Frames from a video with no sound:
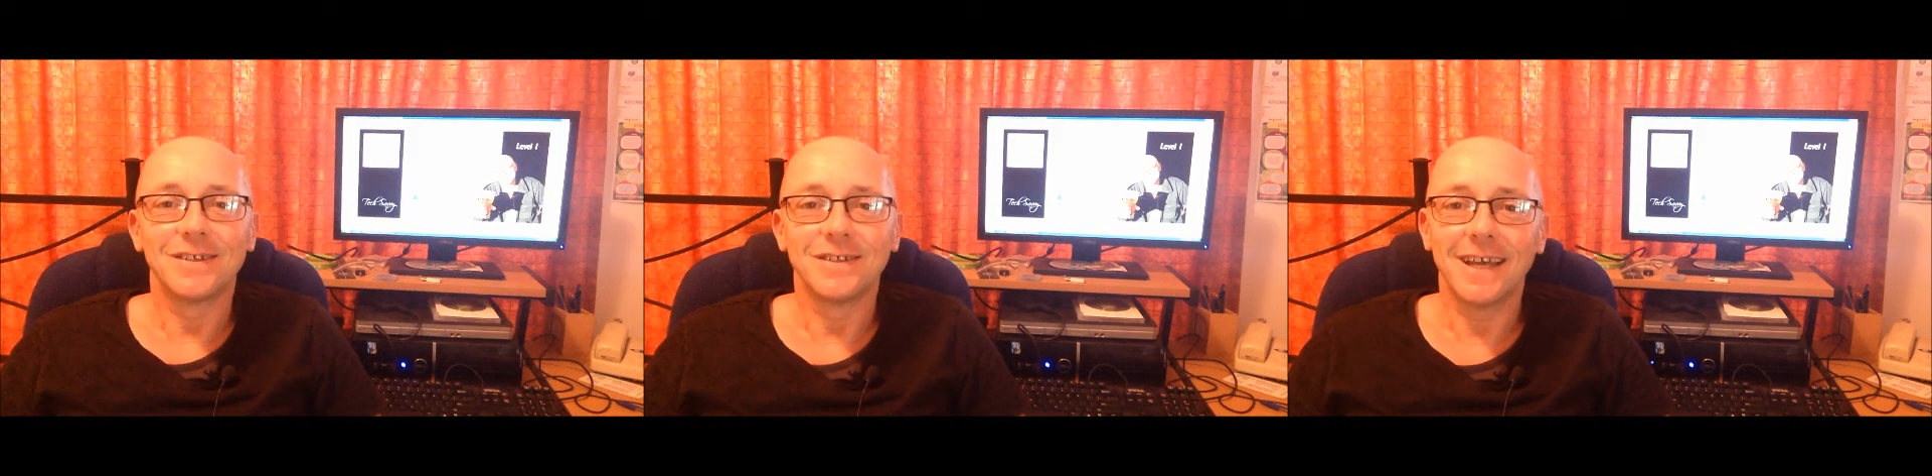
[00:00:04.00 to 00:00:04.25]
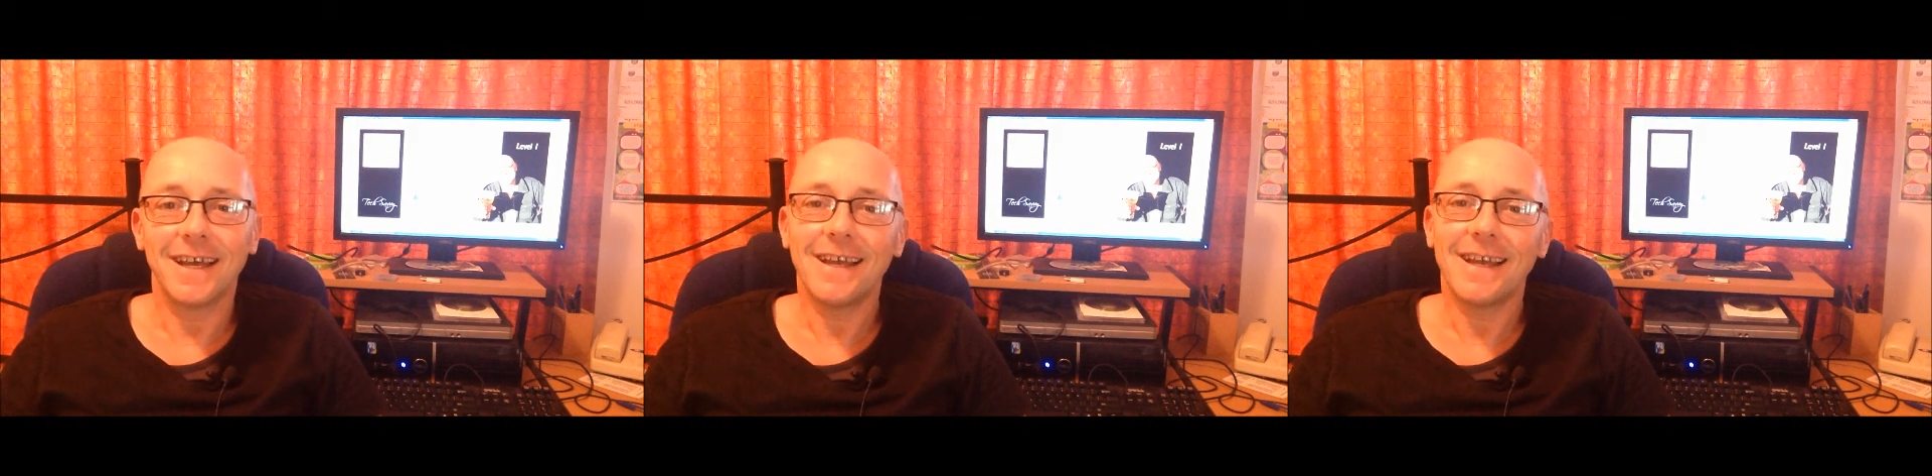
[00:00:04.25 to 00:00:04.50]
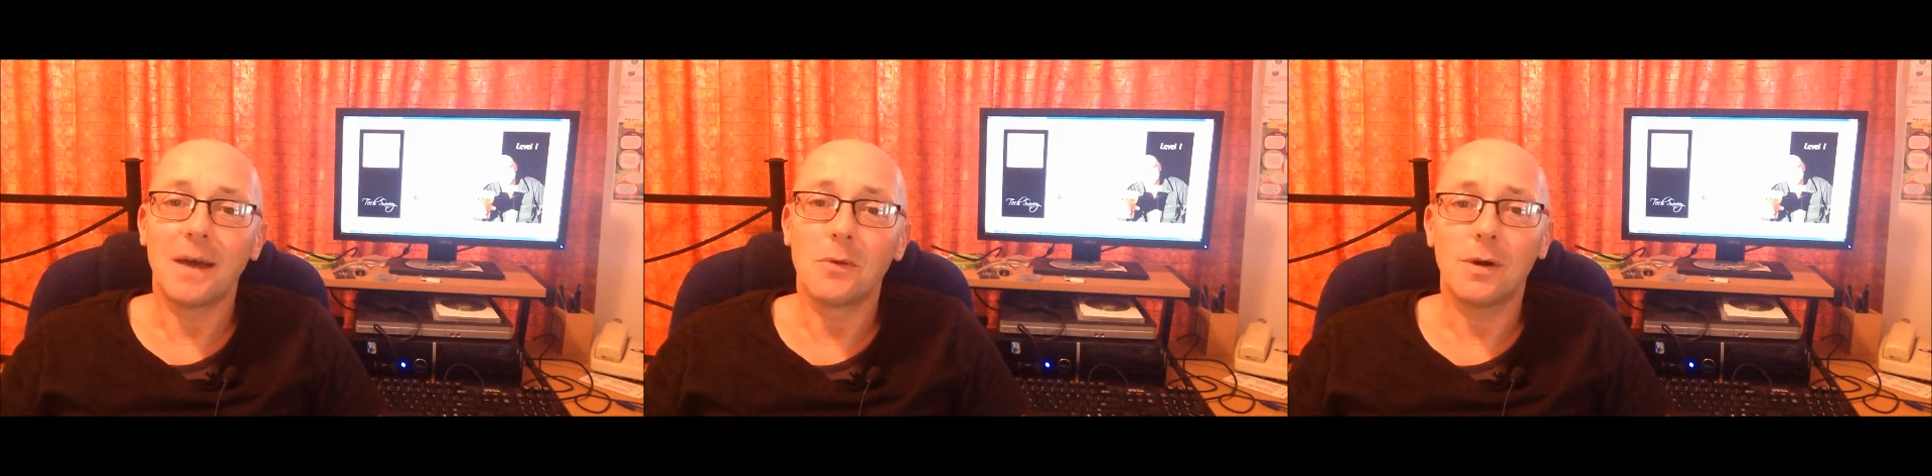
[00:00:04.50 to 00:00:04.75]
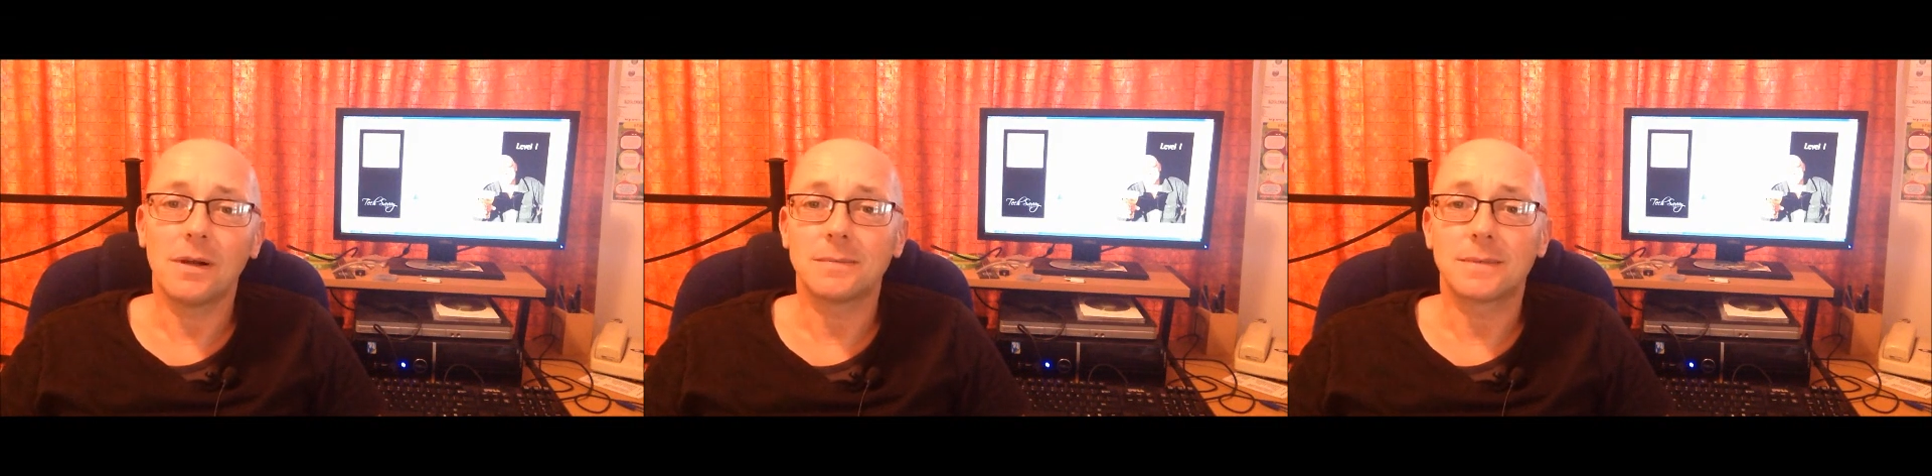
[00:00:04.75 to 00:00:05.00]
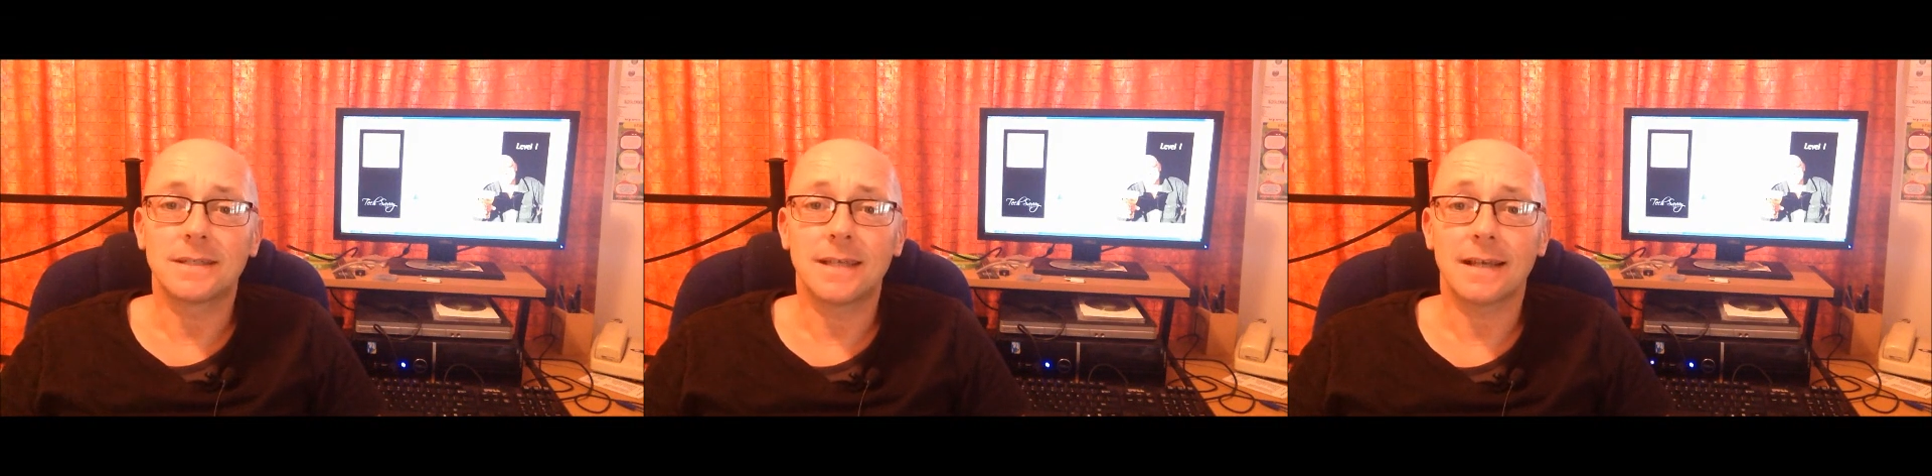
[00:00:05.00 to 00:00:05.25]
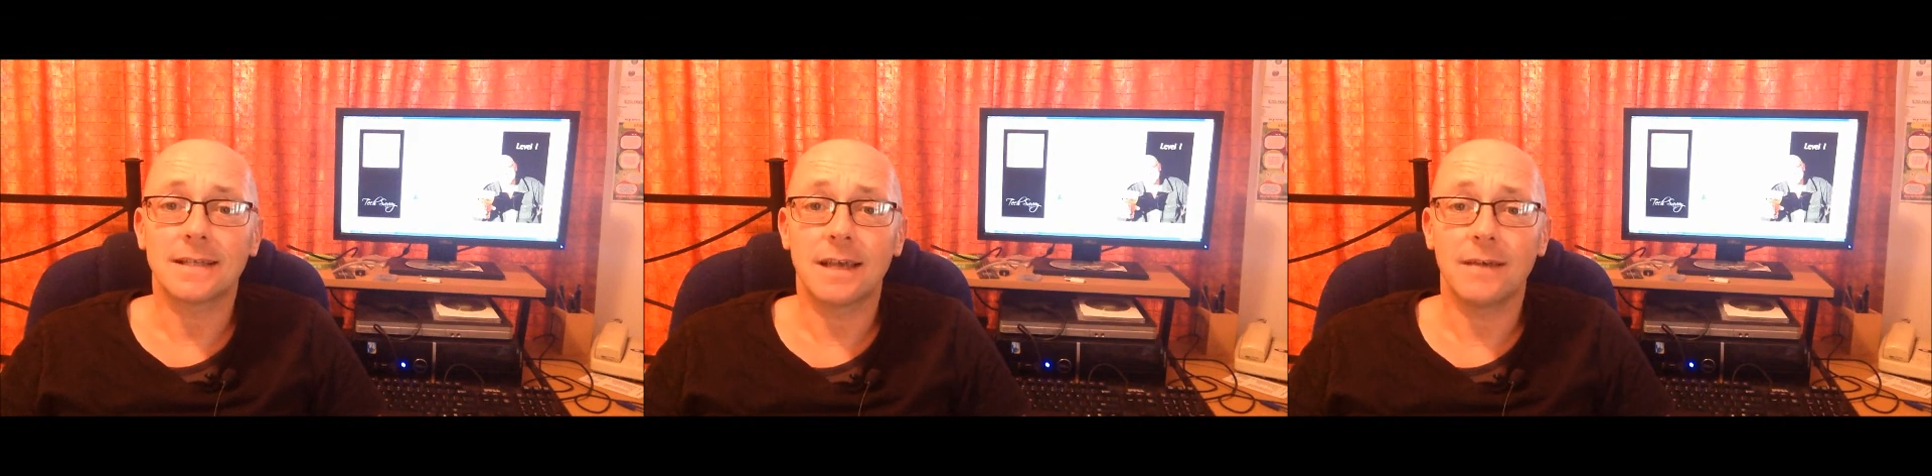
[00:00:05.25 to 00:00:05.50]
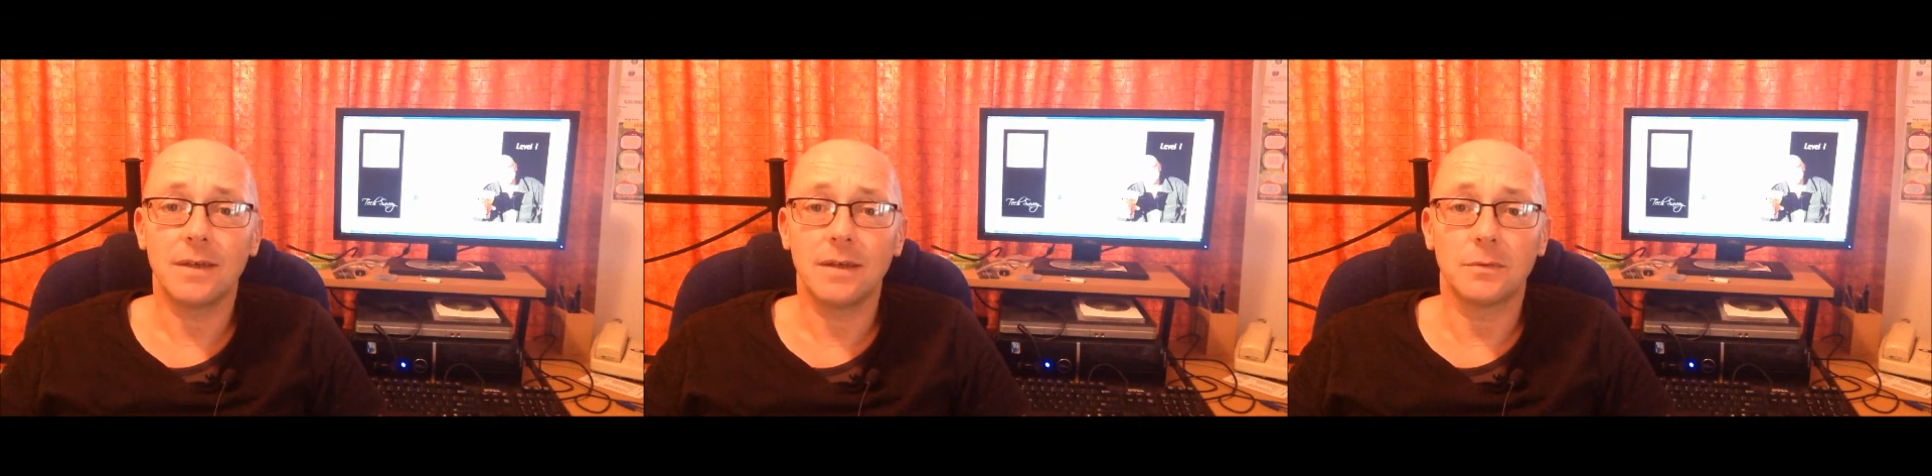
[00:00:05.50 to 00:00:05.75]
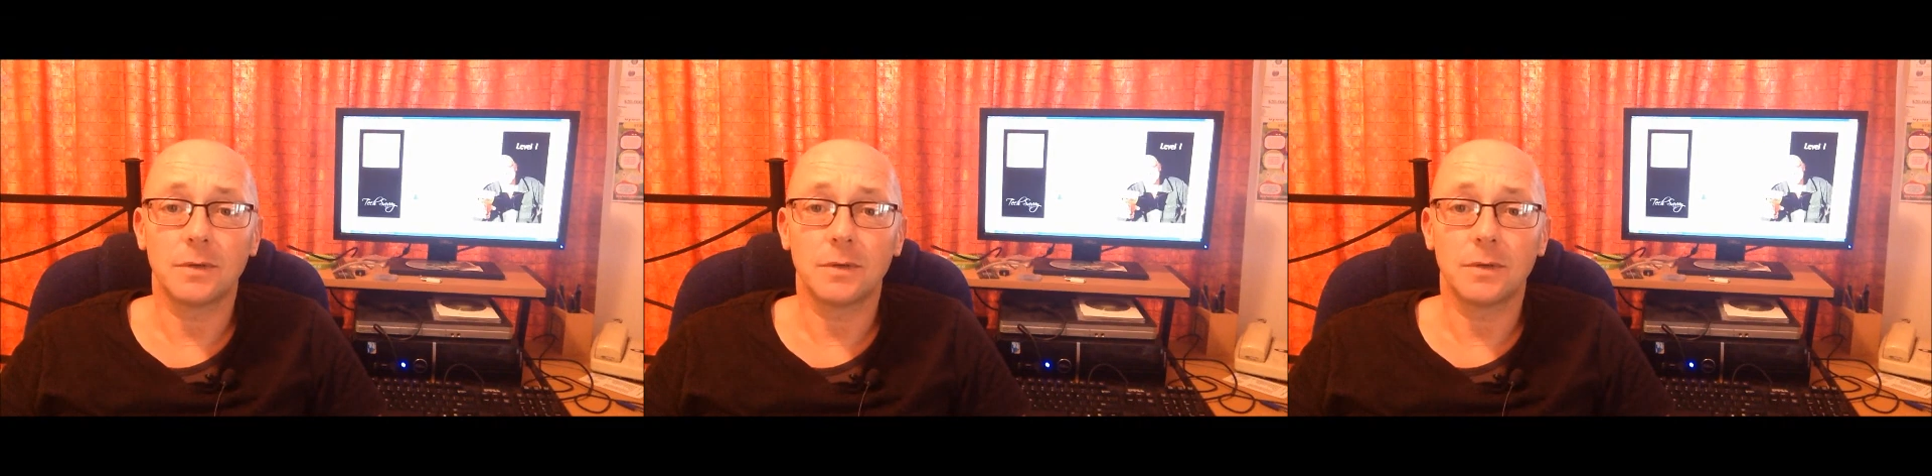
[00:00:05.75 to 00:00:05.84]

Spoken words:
Good day and welcome to Tech Savvy